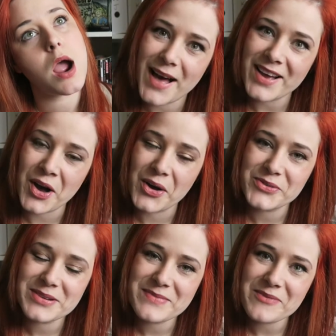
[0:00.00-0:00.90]
I can't
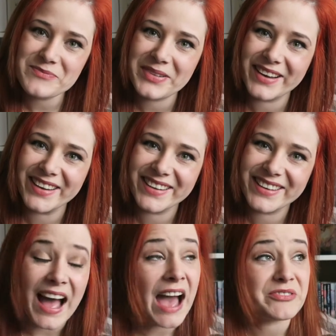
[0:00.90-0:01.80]
remember.
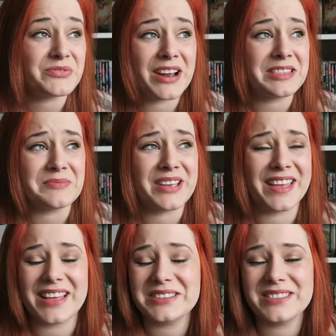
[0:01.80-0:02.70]
I haven't read them
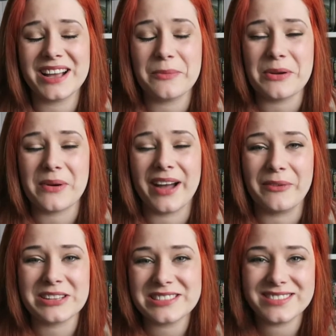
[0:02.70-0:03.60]
yet, that, that'll be why.
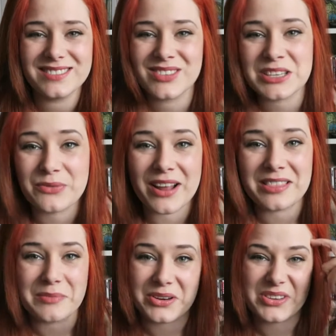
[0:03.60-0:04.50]
Once, once I've
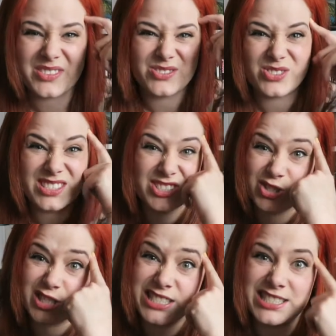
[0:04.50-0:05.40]
read them, they're
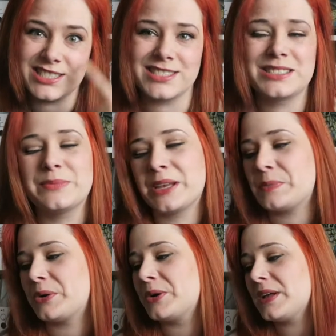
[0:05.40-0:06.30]
ingrained into me,
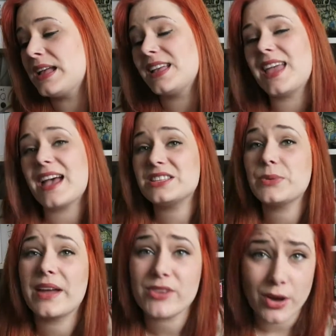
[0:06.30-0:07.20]
but yeah,
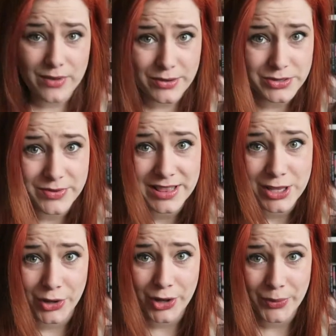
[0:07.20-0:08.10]
so I haven't got around to reading
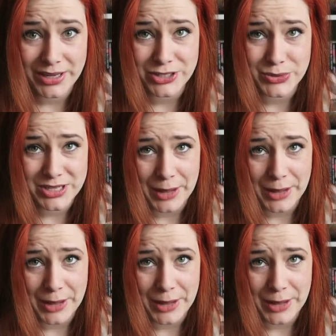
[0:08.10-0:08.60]
the ongoing issues